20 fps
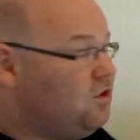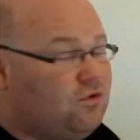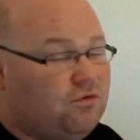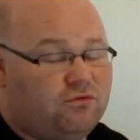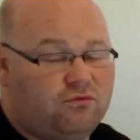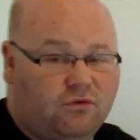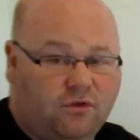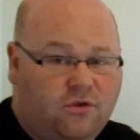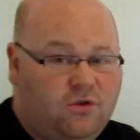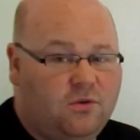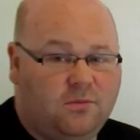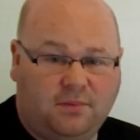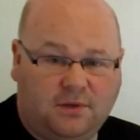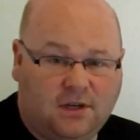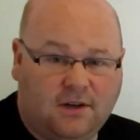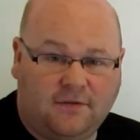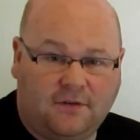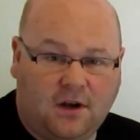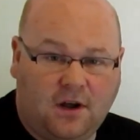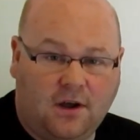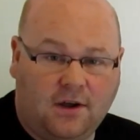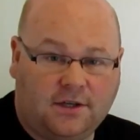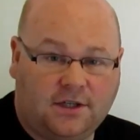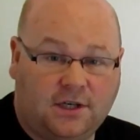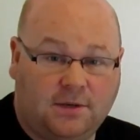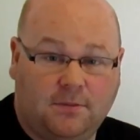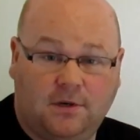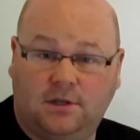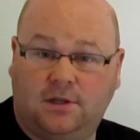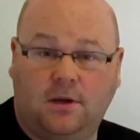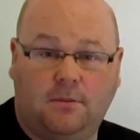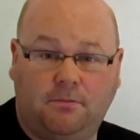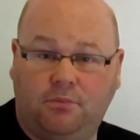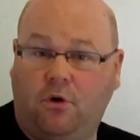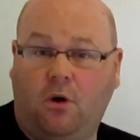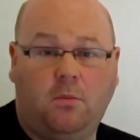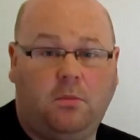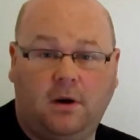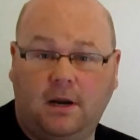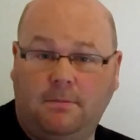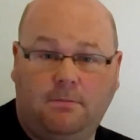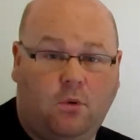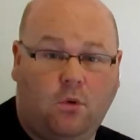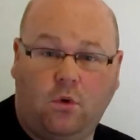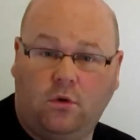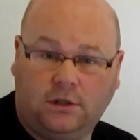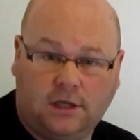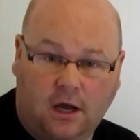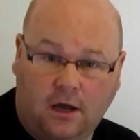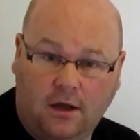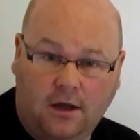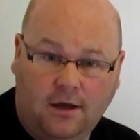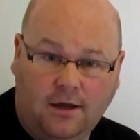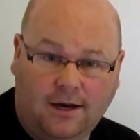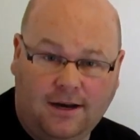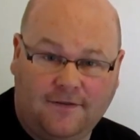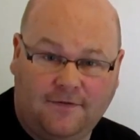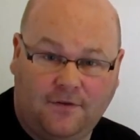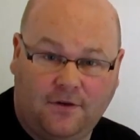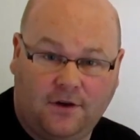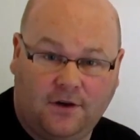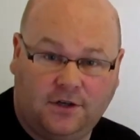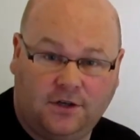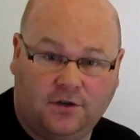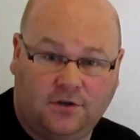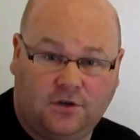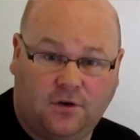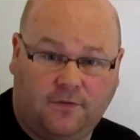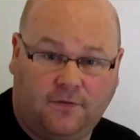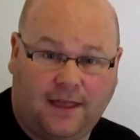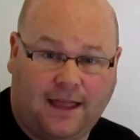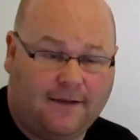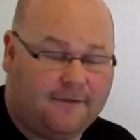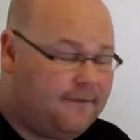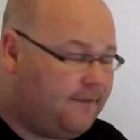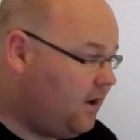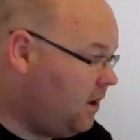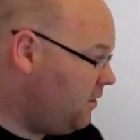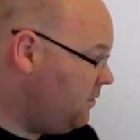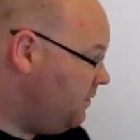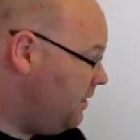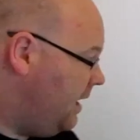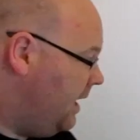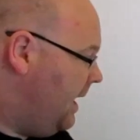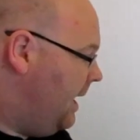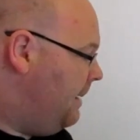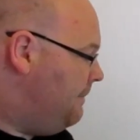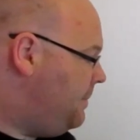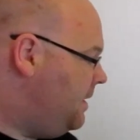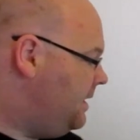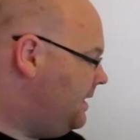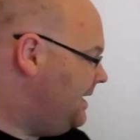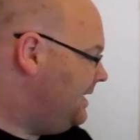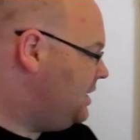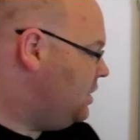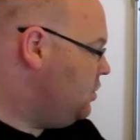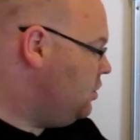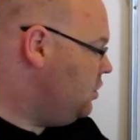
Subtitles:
groups of customers that probably bought earlier versions of their phone, but this